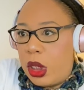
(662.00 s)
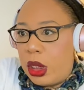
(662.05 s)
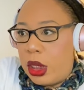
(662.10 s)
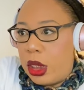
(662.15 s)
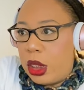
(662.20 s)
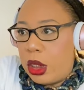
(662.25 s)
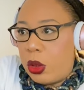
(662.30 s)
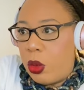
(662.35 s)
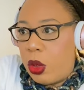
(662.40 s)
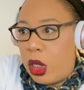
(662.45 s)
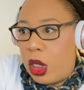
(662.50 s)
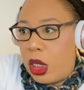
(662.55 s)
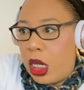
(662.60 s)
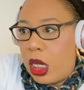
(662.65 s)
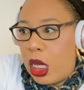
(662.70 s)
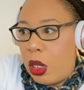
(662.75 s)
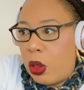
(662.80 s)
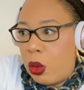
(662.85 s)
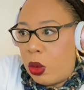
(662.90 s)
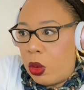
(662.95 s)
is this one
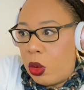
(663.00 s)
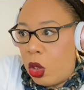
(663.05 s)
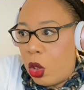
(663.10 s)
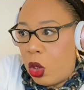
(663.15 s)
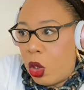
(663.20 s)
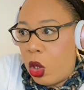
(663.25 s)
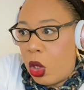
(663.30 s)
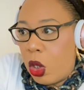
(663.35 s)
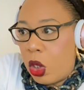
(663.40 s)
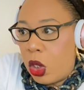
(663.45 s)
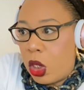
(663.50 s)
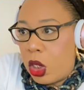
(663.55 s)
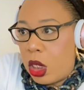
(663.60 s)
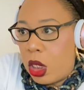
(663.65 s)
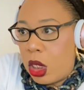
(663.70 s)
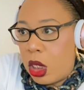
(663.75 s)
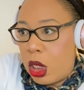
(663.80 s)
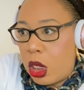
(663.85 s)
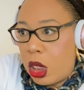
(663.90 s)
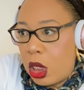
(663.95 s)
now?
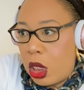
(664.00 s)
Locust.